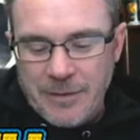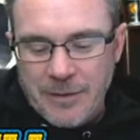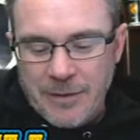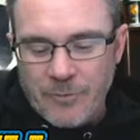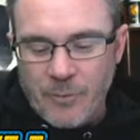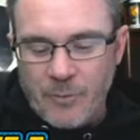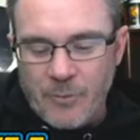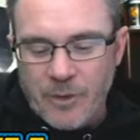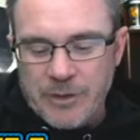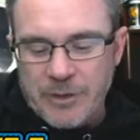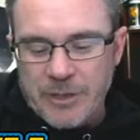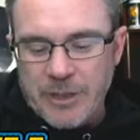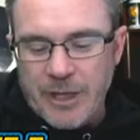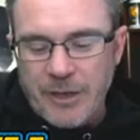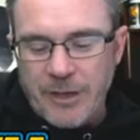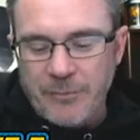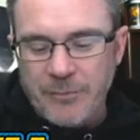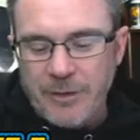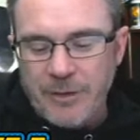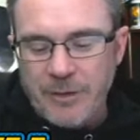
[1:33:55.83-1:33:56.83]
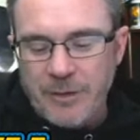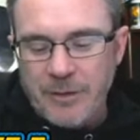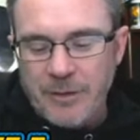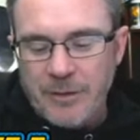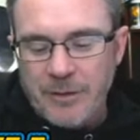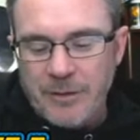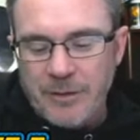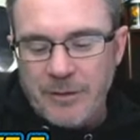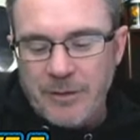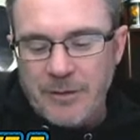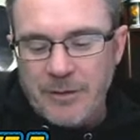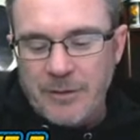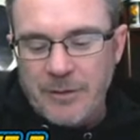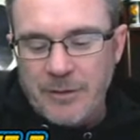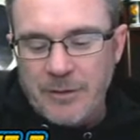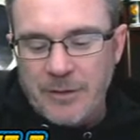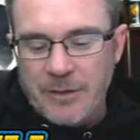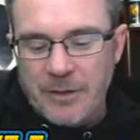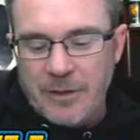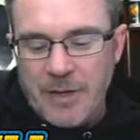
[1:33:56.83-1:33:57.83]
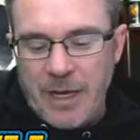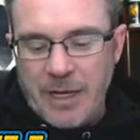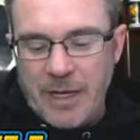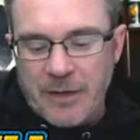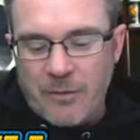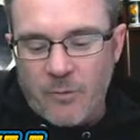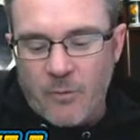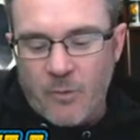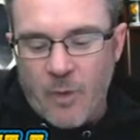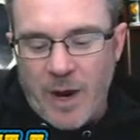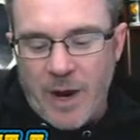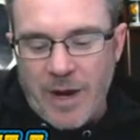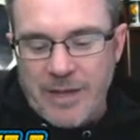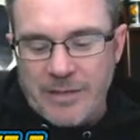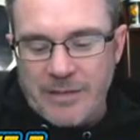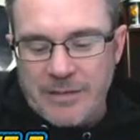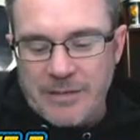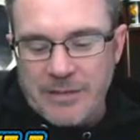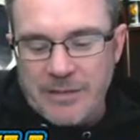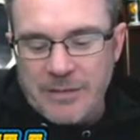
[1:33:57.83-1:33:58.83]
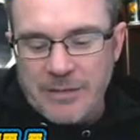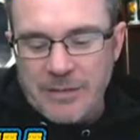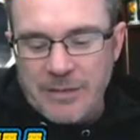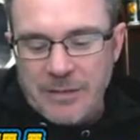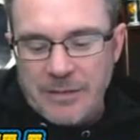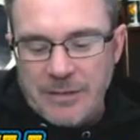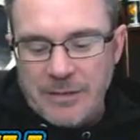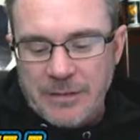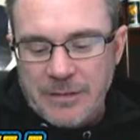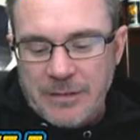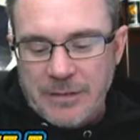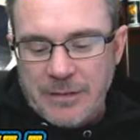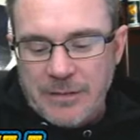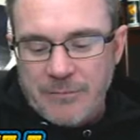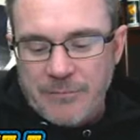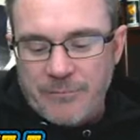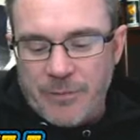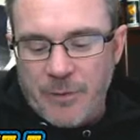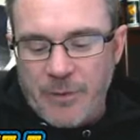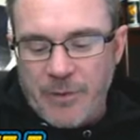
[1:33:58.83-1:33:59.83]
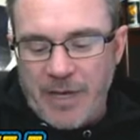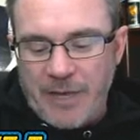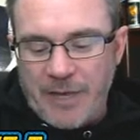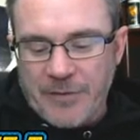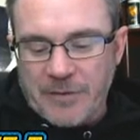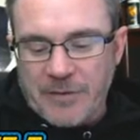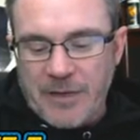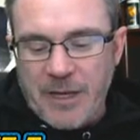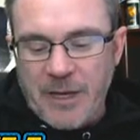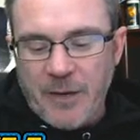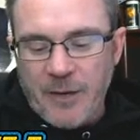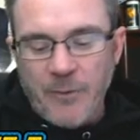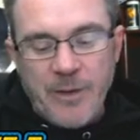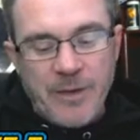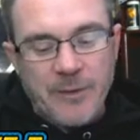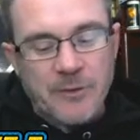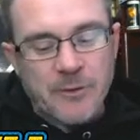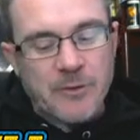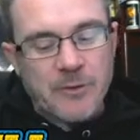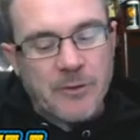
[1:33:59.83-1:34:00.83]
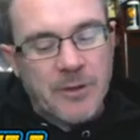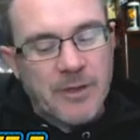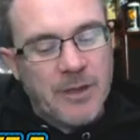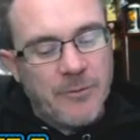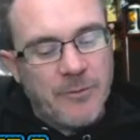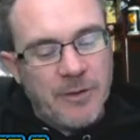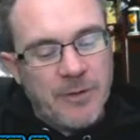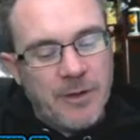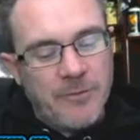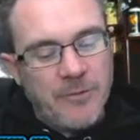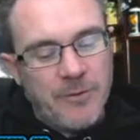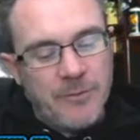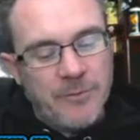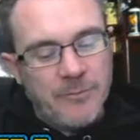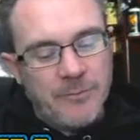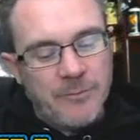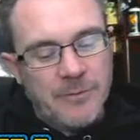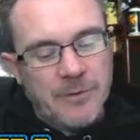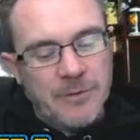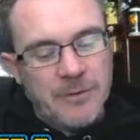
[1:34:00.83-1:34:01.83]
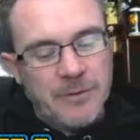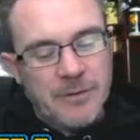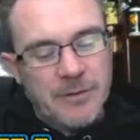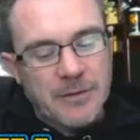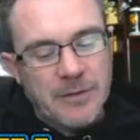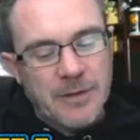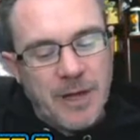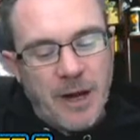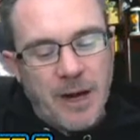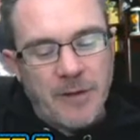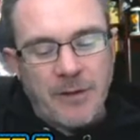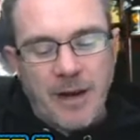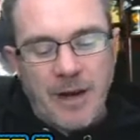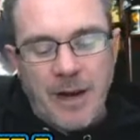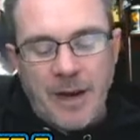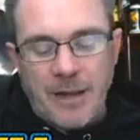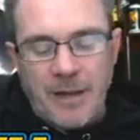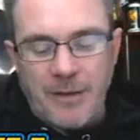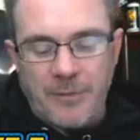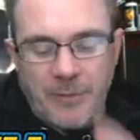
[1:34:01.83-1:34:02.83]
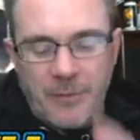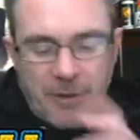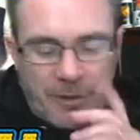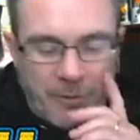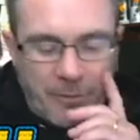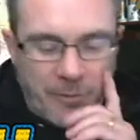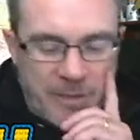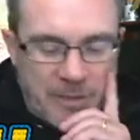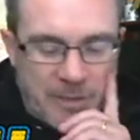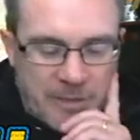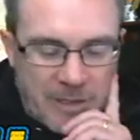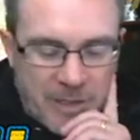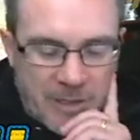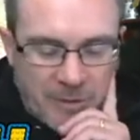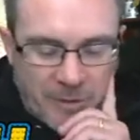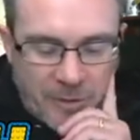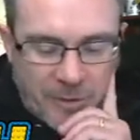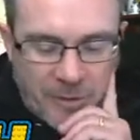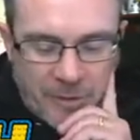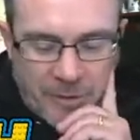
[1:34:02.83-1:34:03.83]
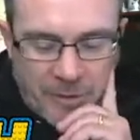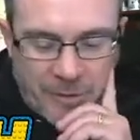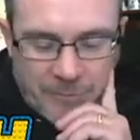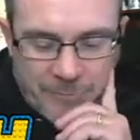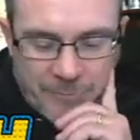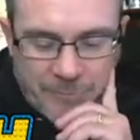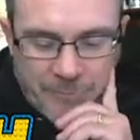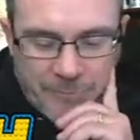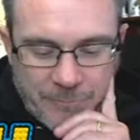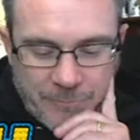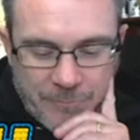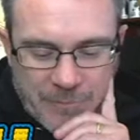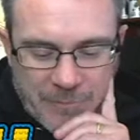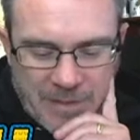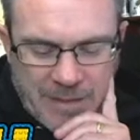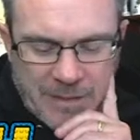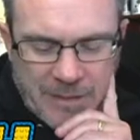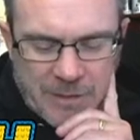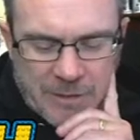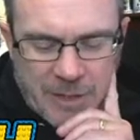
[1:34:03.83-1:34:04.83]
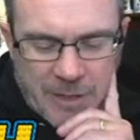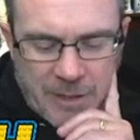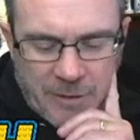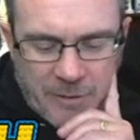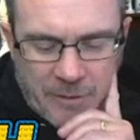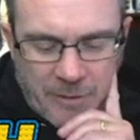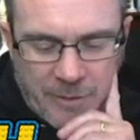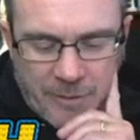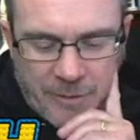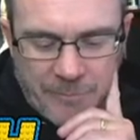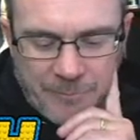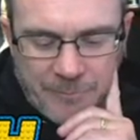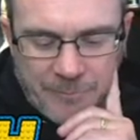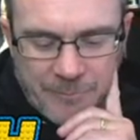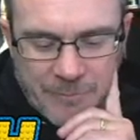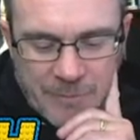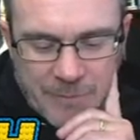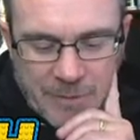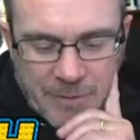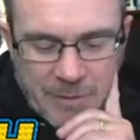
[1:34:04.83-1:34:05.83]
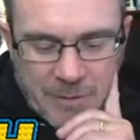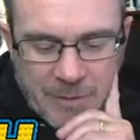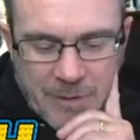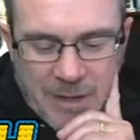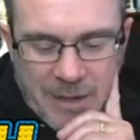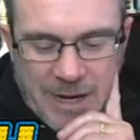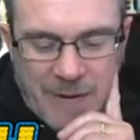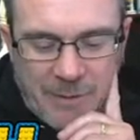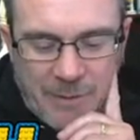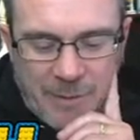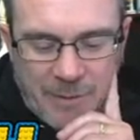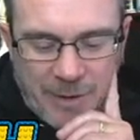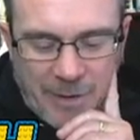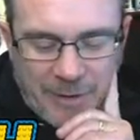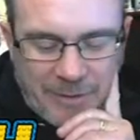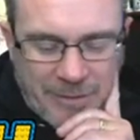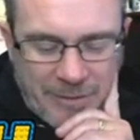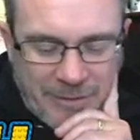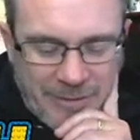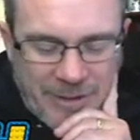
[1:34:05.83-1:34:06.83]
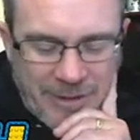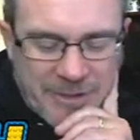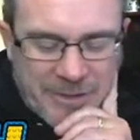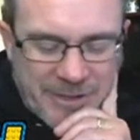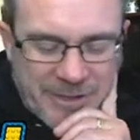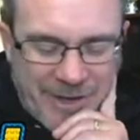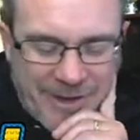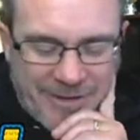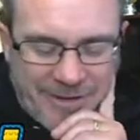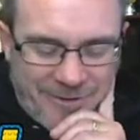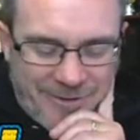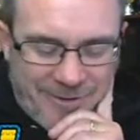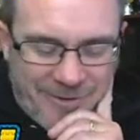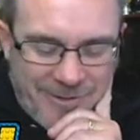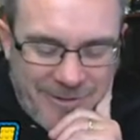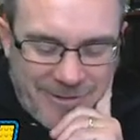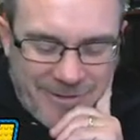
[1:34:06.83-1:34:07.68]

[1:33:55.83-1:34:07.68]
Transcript: We one-shot him? Not quite. But we got this AoE that should get rid of them. Alright, here we go. Hitchhiker gone. Not Hitchhiker, um, Highwayman. Hitchhiker.